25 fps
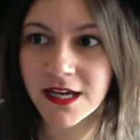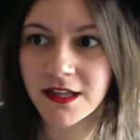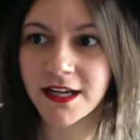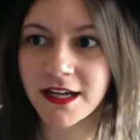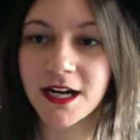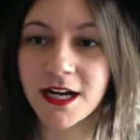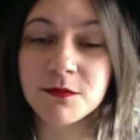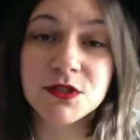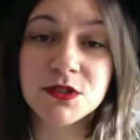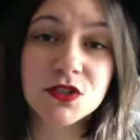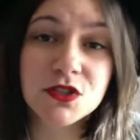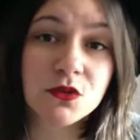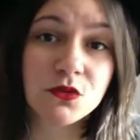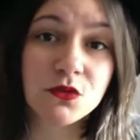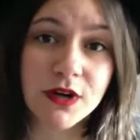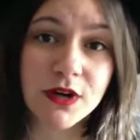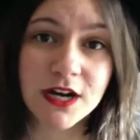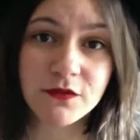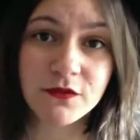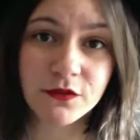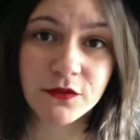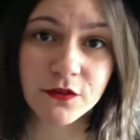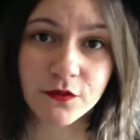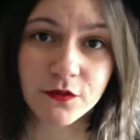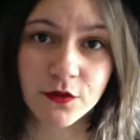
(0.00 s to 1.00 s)
like I'm so
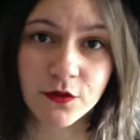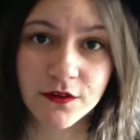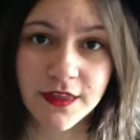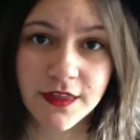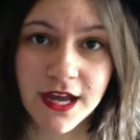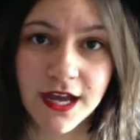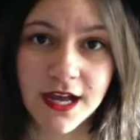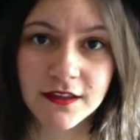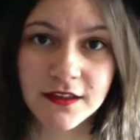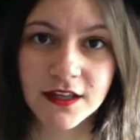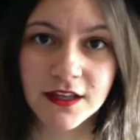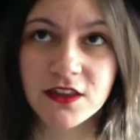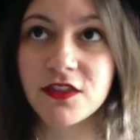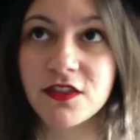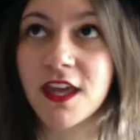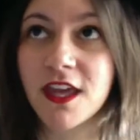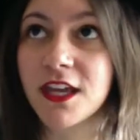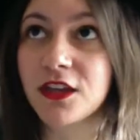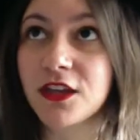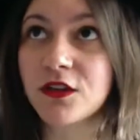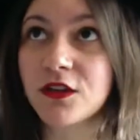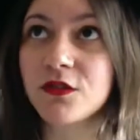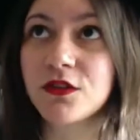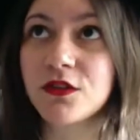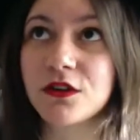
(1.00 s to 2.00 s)
grateful for that like
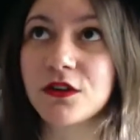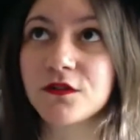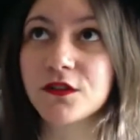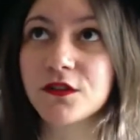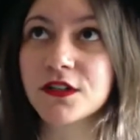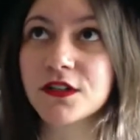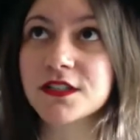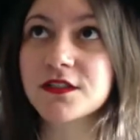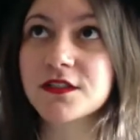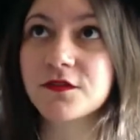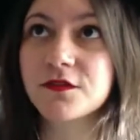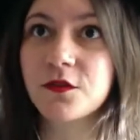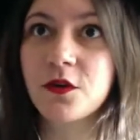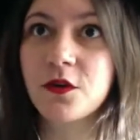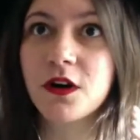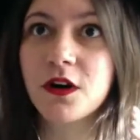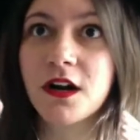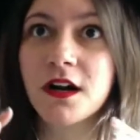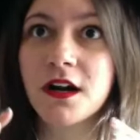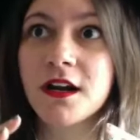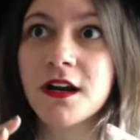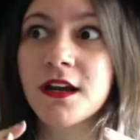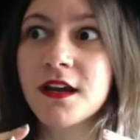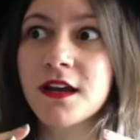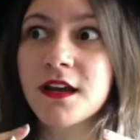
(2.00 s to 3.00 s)
thank you universe
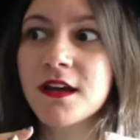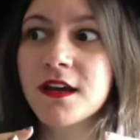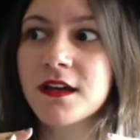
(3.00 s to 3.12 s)
for